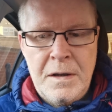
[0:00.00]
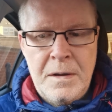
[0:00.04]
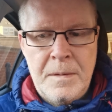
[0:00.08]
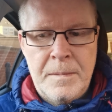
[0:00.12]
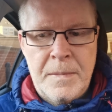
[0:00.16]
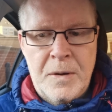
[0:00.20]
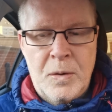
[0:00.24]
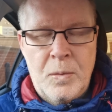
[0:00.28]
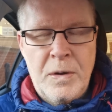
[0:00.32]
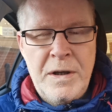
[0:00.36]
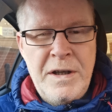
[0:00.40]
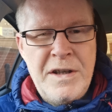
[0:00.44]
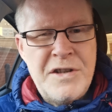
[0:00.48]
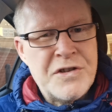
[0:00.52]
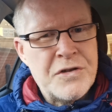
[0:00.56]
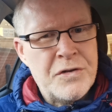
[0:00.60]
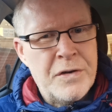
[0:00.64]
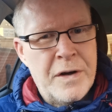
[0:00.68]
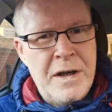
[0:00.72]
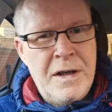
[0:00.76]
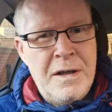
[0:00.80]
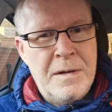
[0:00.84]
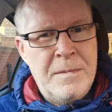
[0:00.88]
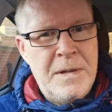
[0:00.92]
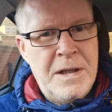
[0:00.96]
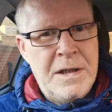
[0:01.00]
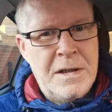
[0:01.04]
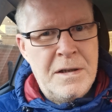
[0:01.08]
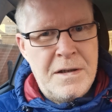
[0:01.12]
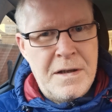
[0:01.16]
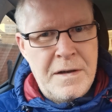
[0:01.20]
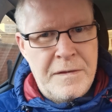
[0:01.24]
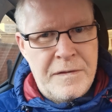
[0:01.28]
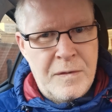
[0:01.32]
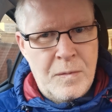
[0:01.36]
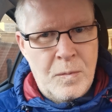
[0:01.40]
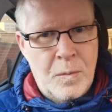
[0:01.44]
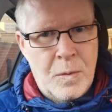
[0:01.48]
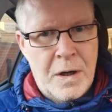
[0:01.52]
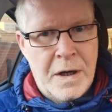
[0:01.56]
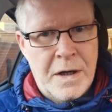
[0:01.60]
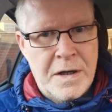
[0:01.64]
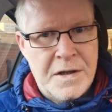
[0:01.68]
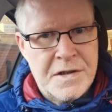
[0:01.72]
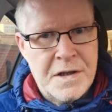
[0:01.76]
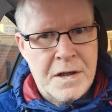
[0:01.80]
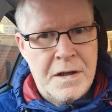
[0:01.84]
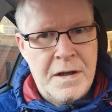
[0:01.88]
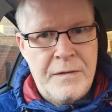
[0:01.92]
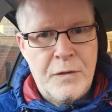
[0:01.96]
but we train them in a different way.
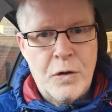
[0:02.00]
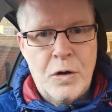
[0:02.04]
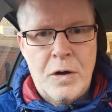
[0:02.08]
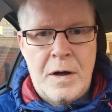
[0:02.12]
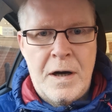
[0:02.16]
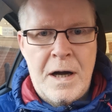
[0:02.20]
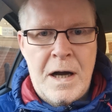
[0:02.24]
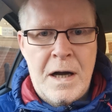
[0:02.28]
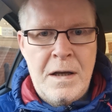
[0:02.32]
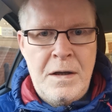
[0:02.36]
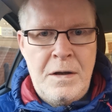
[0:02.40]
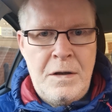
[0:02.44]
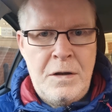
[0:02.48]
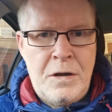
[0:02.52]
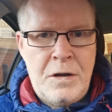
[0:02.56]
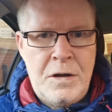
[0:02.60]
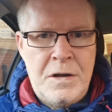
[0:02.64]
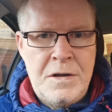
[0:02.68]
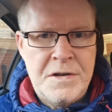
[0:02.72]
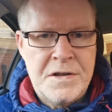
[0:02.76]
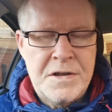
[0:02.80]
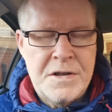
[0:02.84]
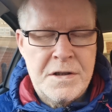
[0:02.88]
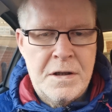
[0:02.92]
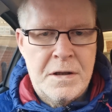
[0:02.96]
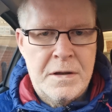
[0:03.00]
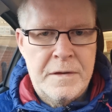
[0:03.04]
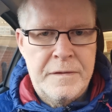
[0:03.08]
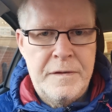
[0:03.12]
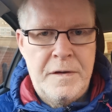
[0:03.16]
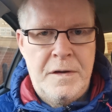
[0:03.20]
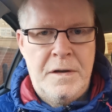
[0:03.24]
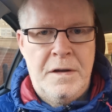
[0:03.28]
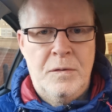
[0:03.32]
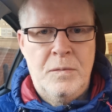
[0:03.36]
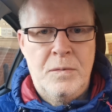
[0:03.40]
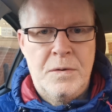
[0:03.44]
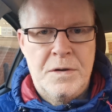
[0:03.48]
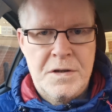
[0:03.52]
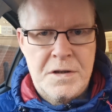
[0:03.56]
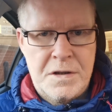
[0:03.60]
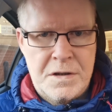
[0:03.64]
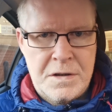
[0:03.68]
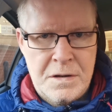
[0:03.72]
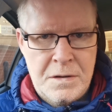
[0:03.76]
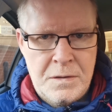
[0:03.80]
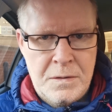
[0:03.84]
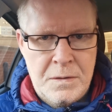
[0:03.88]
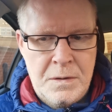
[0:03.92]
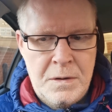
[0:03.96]
So they've got to unlearn stuff in order
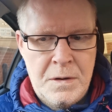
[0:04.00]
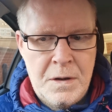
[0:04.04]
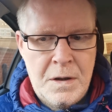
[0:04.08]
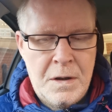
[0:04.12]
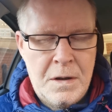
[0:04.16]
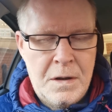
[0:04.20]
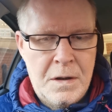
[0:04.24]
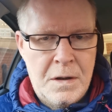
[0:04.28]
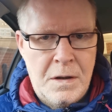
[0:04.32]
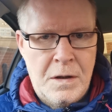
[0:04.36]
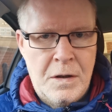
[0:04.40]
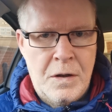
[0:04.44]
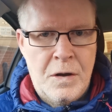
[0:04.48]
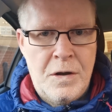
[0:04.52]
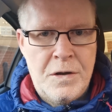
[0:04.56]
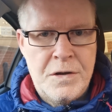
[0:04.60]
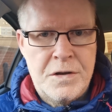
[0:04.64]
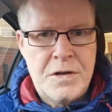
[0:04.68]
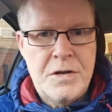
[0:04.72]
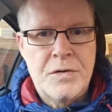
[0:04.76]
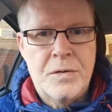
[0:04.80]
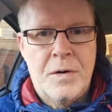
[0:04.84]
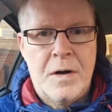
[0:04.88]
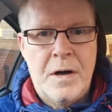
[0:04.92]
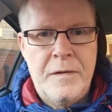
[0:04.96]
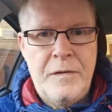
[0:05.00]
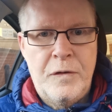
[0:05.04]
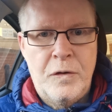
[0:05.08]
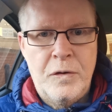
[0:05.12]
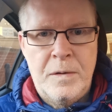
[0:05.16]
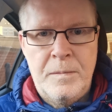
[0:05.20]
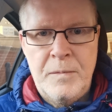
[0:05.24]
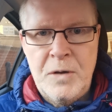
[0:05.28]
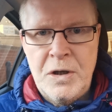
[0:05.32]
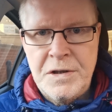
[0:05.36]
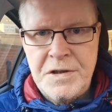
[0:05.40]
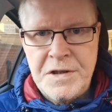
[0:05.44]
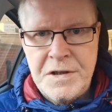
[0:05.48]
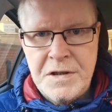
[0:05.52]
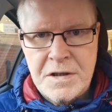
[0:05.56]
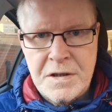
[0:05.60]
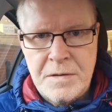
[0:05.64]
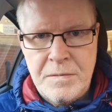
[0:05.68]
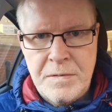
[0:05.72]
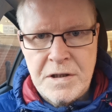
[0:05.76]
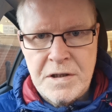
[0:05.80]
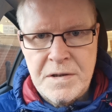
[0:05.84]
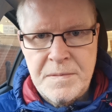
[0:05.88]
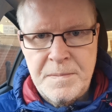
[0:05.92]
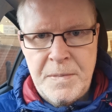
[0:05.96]
to learn to drive on emergency
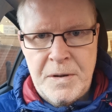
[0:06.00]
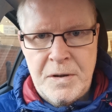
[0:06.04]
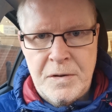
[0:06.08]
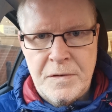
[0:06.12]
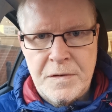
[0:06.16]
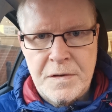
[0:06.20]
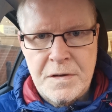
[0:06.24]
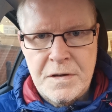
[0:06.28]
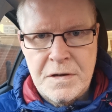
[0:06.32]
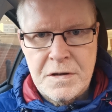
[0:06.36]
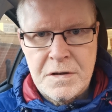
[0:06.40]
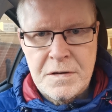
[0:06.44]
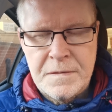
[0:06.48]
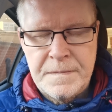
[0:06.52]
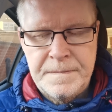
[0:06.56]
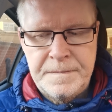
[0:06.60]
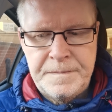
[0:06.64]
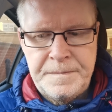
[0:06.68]
response.